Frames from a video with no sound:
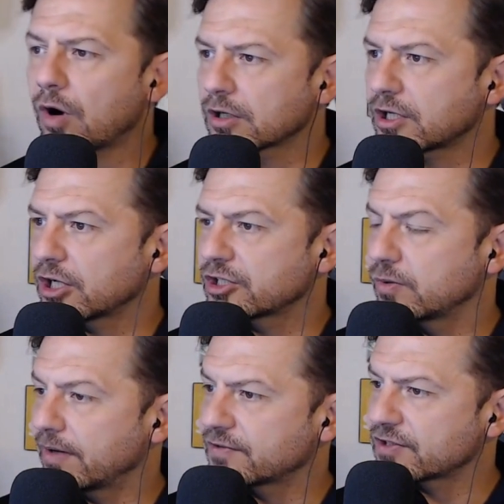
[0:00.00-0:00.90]
art guards
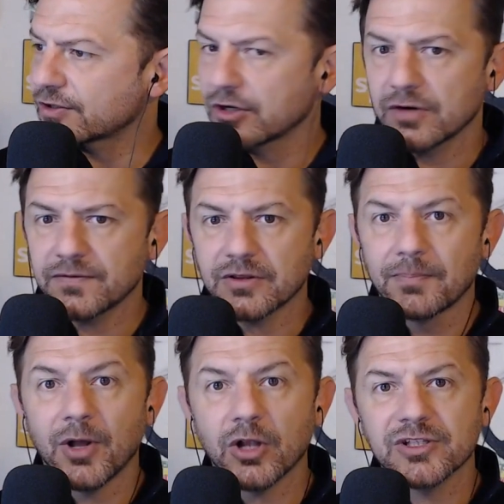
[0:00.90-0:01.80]
who have served the
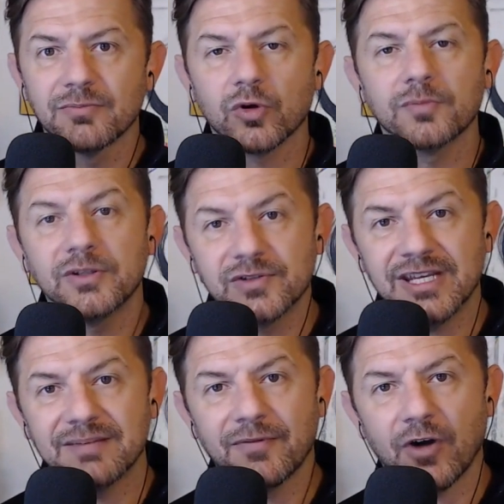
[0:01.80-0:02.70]
Baltimore
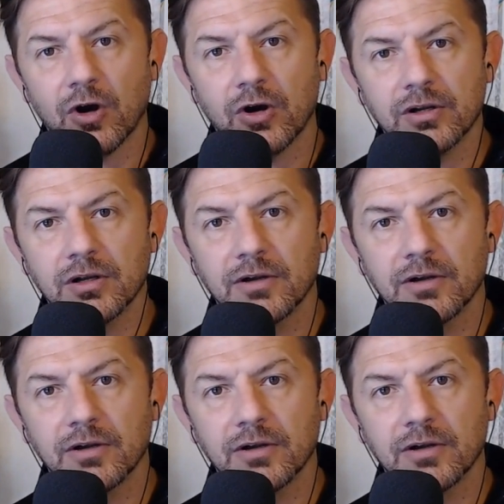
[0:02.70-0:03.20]
Museum of Art